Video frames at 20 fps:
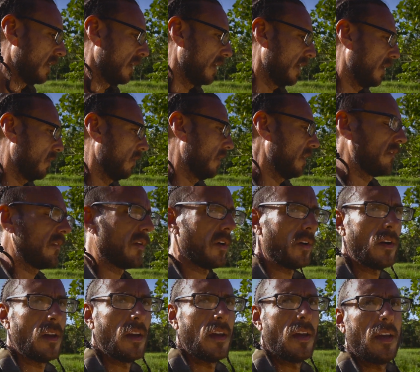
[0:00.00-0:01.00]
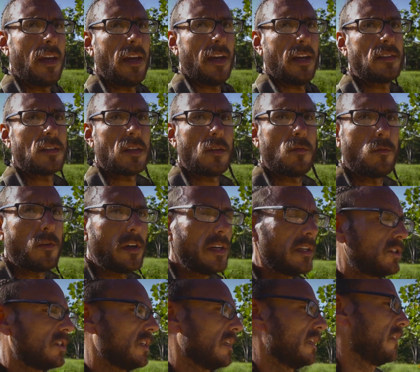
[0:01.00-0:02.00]
However, it's a
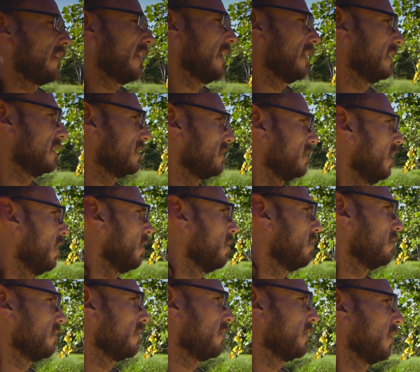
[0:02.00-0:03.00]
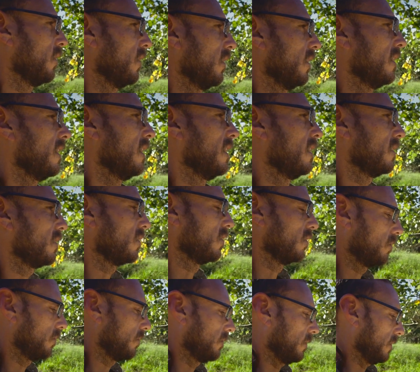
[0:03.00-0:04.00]
region that is known for
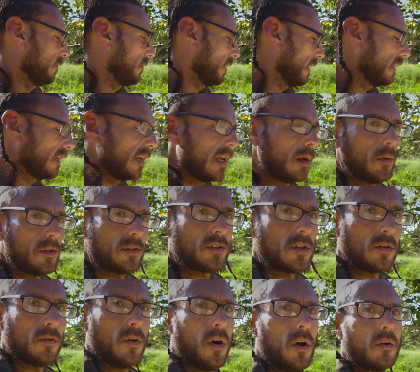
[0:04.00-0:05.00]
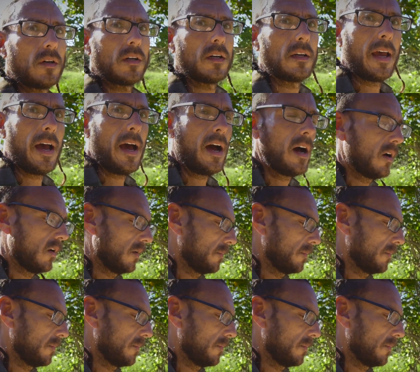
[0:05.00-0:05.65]
being able to grow cacao.